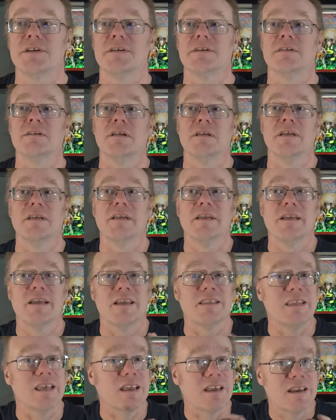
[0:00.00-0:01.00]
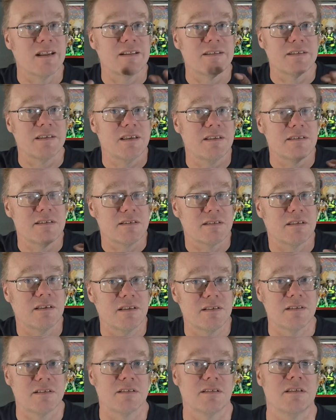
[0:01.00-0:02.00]
here. And they kind of tease
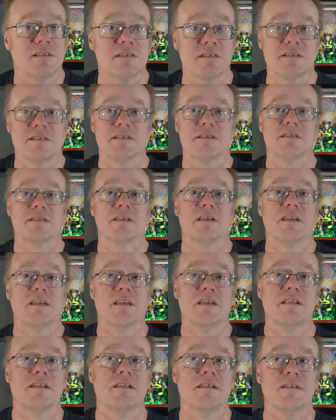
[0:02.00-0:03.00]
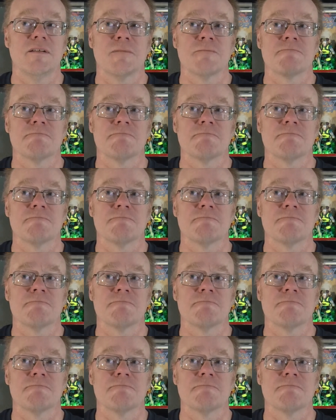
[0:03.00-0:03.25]
it, and they end.